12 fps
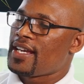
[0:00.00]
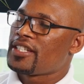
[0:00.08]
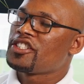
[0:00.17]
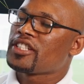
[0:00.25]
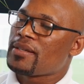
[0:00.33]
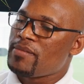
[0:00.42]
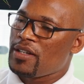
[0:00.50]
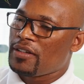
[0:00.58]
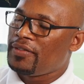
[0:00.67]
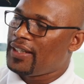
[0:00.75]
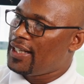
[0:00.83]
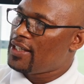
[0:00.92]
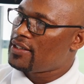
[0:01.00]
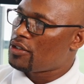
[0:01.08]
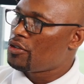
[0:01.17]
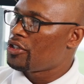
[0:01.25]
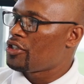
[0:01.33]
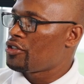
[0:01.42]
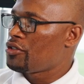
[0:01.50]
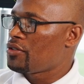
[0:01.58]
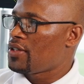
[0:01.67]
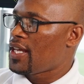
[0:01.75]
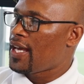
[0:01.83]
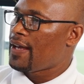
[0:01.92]
streaming of learners according to
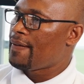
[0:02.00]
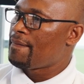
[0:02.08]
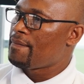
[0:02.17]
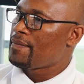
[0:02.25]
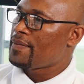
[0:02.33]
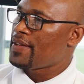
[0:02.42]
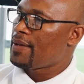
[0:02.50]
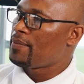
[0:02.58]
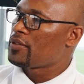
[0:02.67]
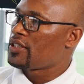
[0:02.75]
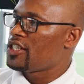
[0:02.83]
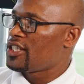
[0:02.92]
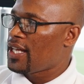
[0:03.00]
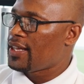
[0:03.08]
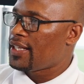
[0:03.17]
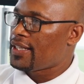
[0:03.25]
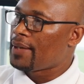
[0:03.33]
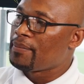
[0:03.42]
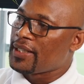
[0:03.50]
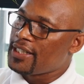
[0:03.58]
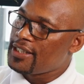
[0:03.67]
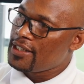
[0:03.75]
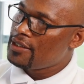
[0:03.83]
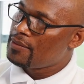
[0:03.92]
their potential and
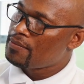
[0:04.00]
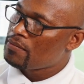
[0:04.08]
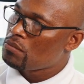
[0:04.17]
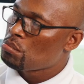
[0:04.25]
abilities,